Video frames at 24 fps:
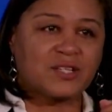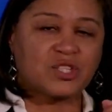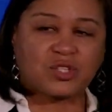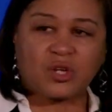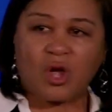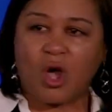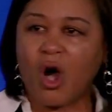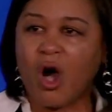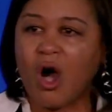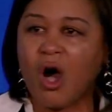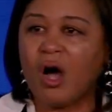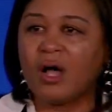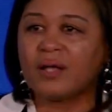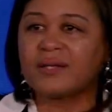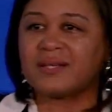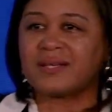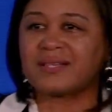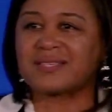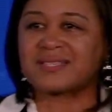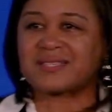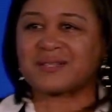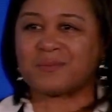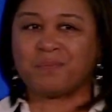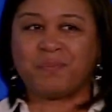has called
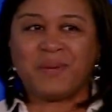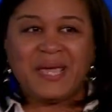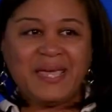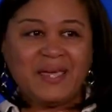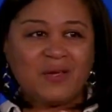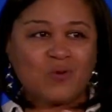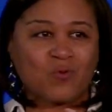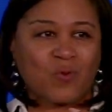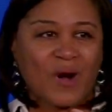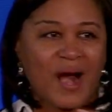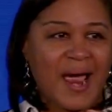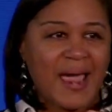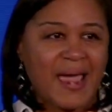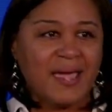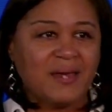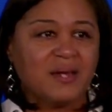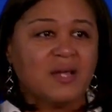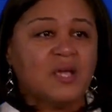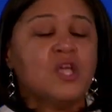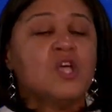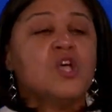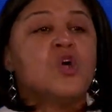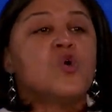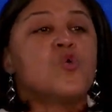us to be, right?
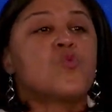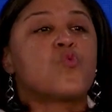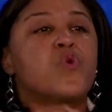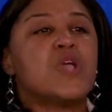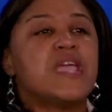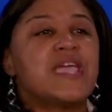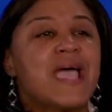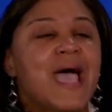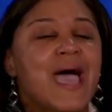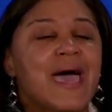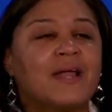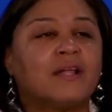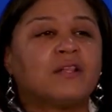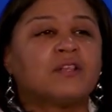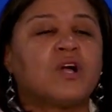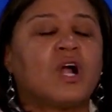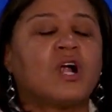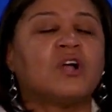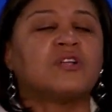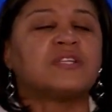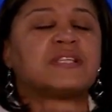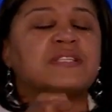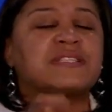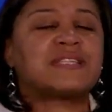We got to
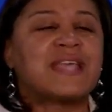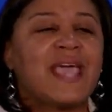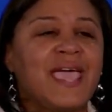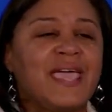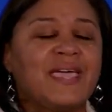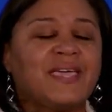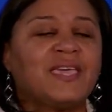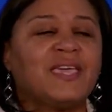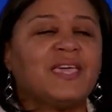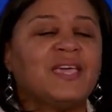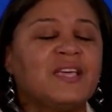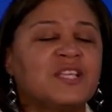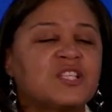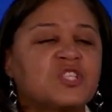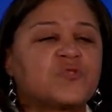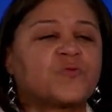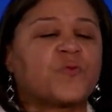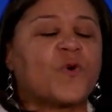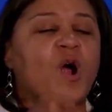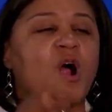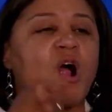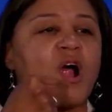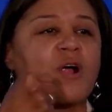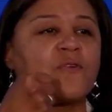learn to take hits
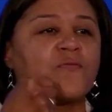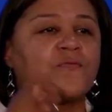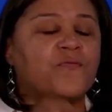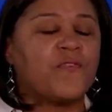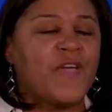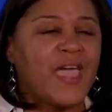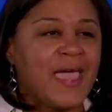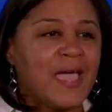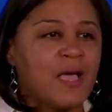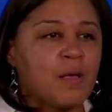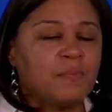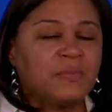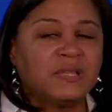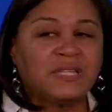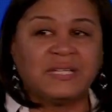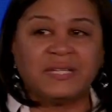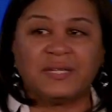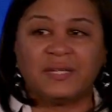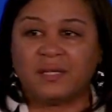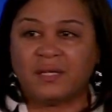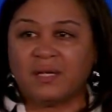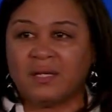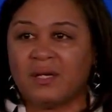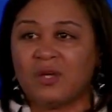for our
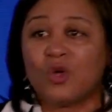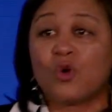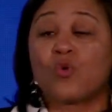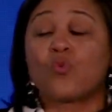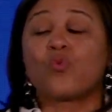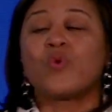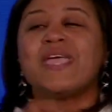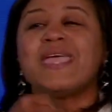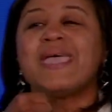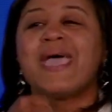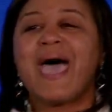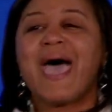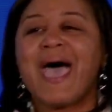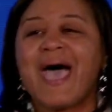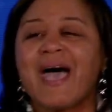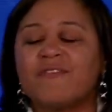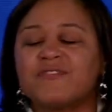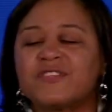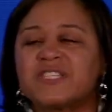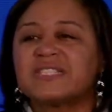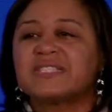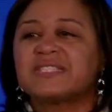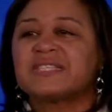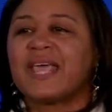family. We
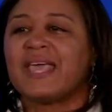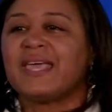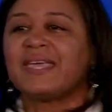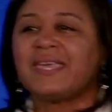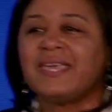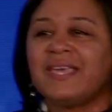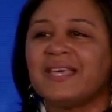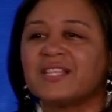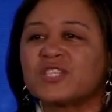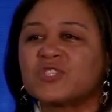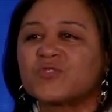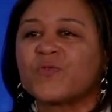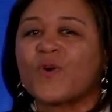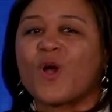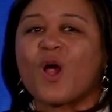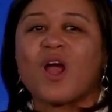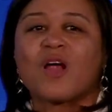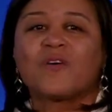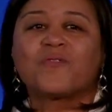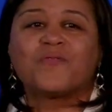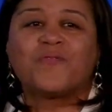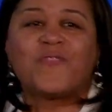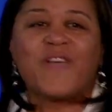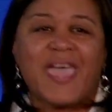have to take hits for
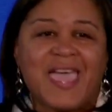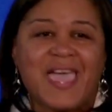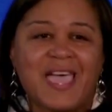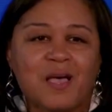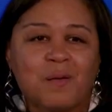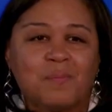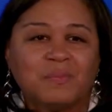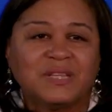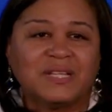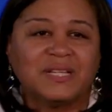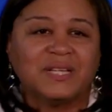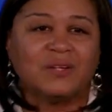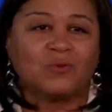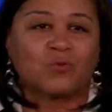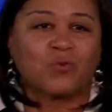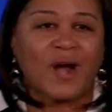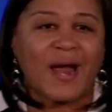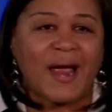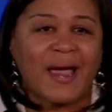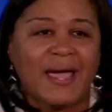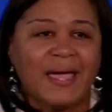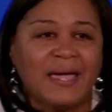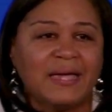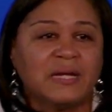our family,
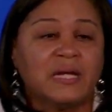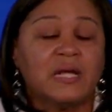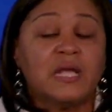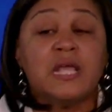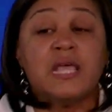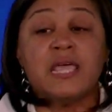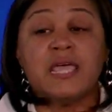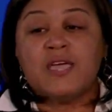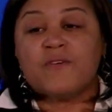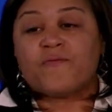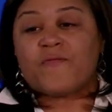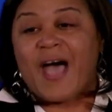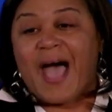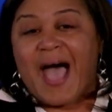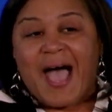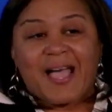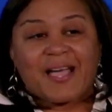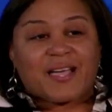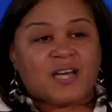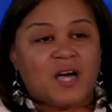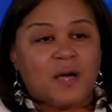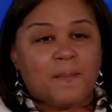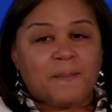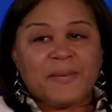right? If I
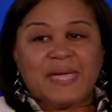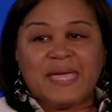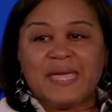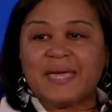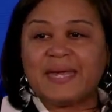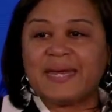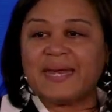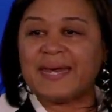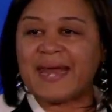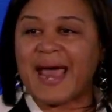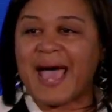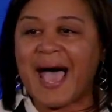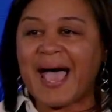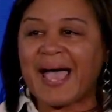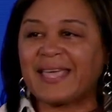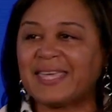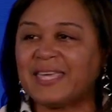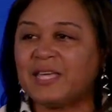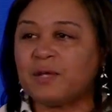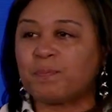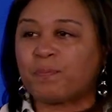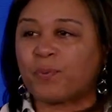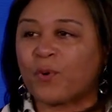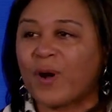come in and I
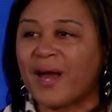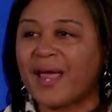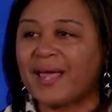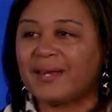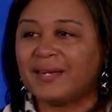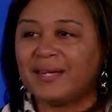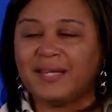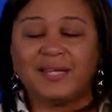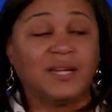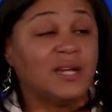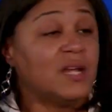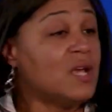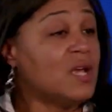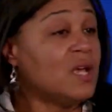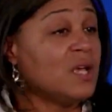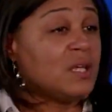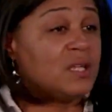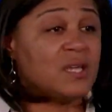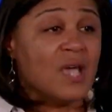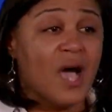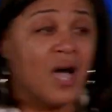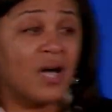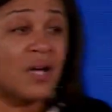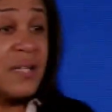get pregnant,
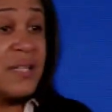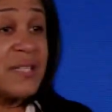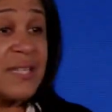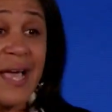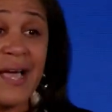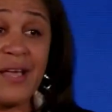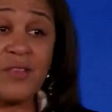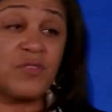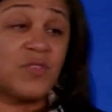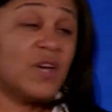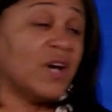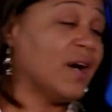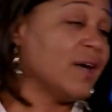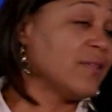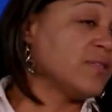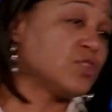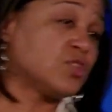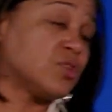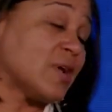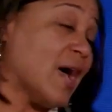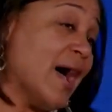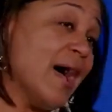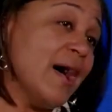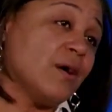y'all could talk. The other,
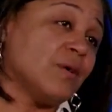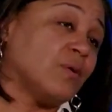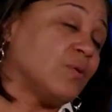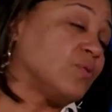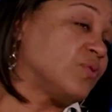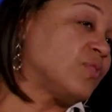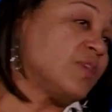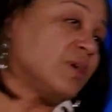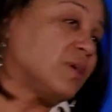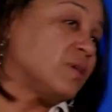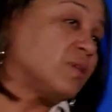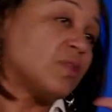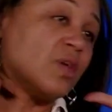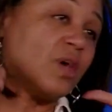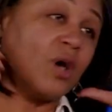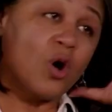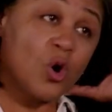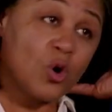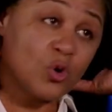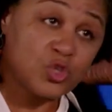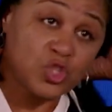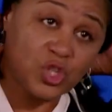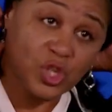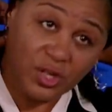I, the
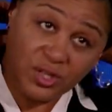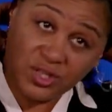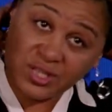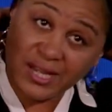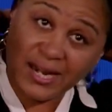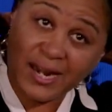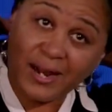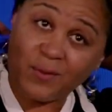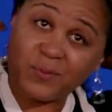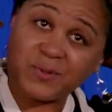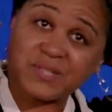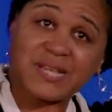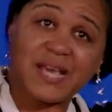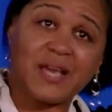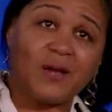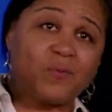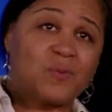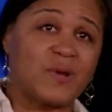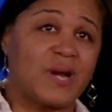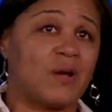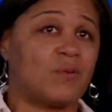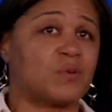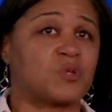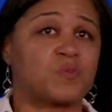old church that I was at
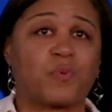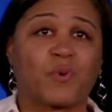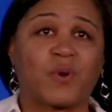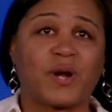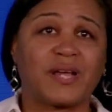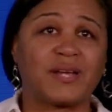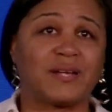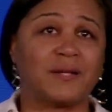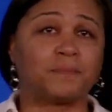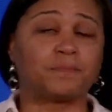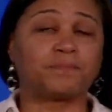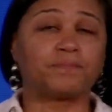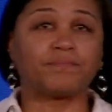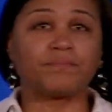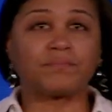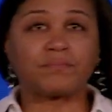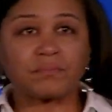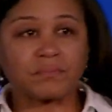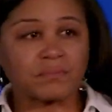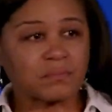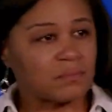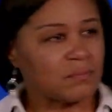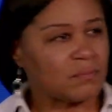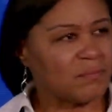when I was pregnant,
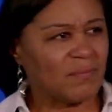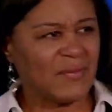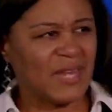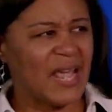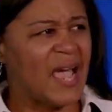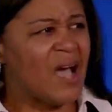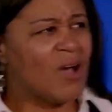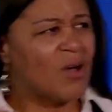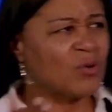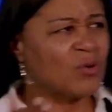I